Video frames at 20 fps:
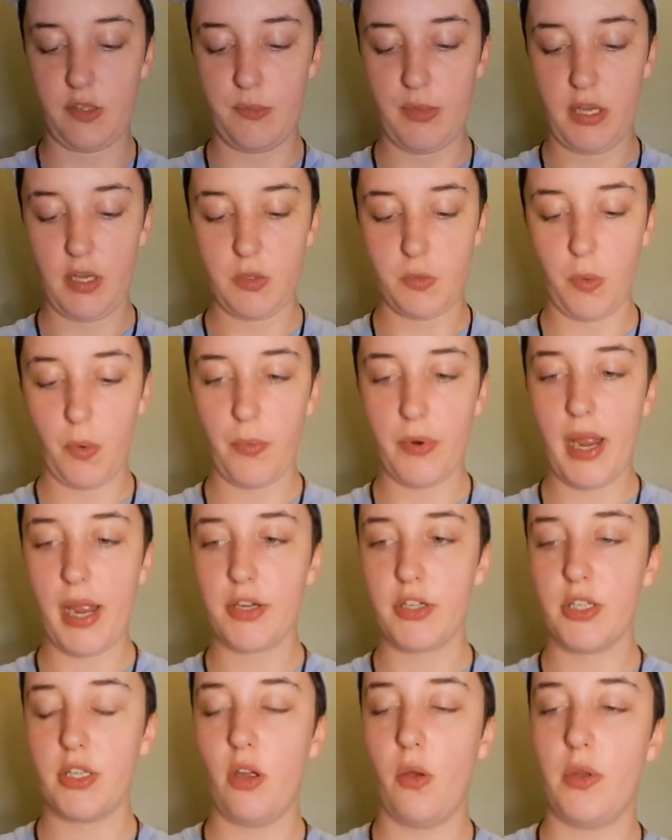because what we're
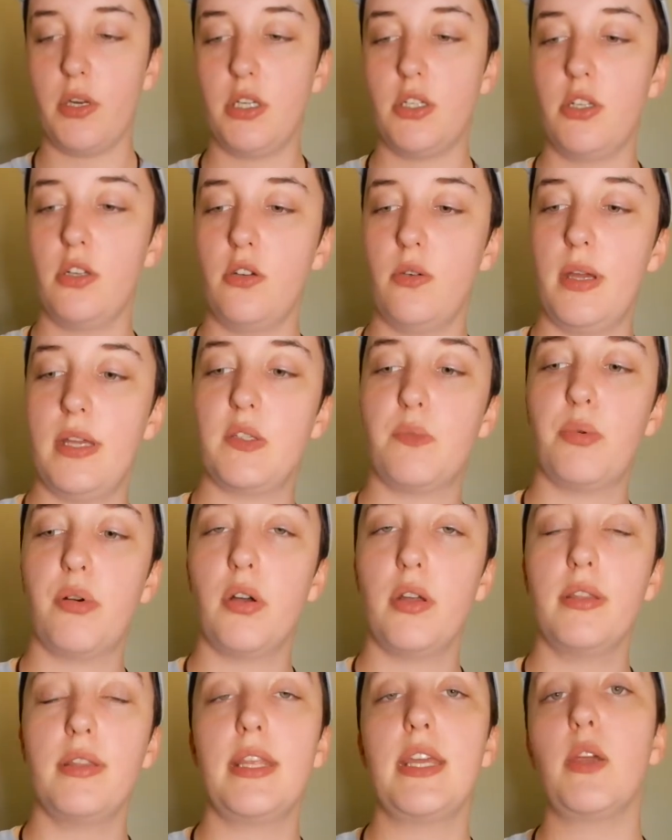actually going to do is
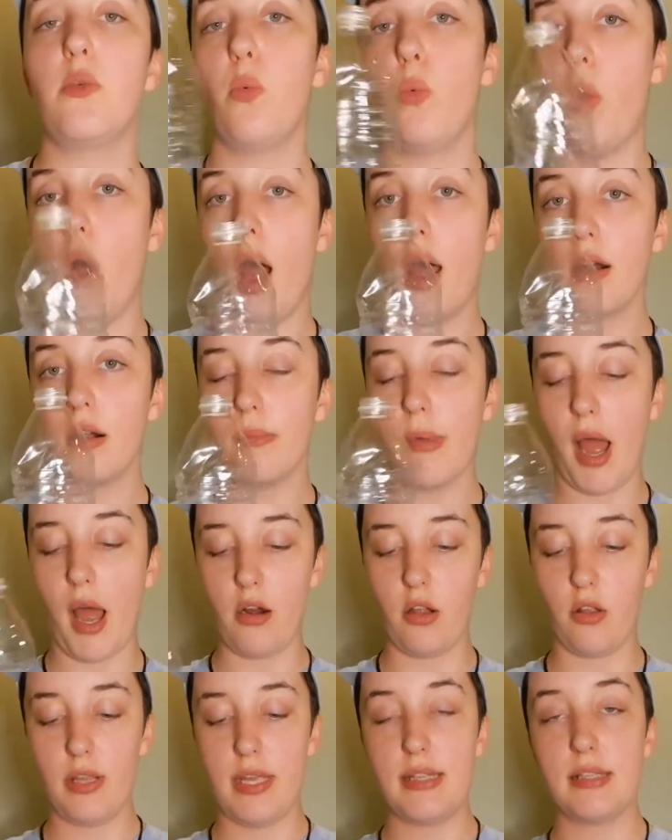put the water
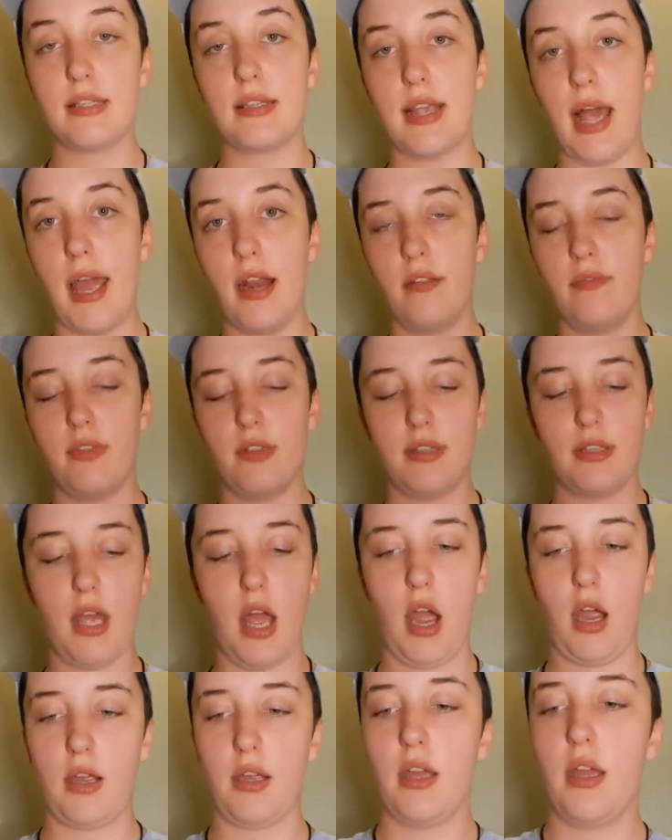bottle inside of the
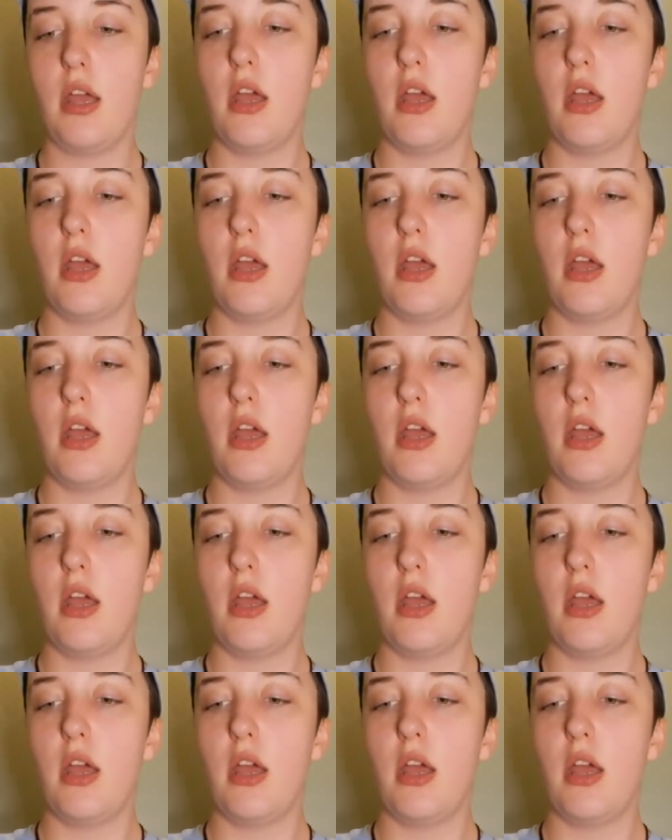sock